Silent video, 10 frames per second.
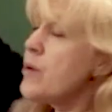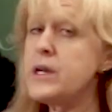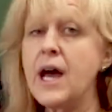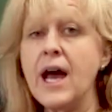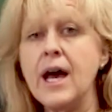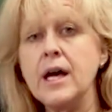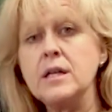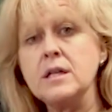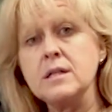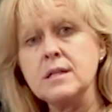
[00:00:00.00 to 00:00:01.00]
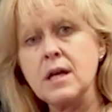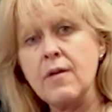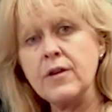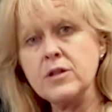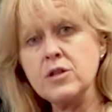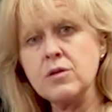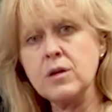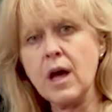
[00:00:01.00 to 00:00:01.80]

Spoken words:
you would add 7 to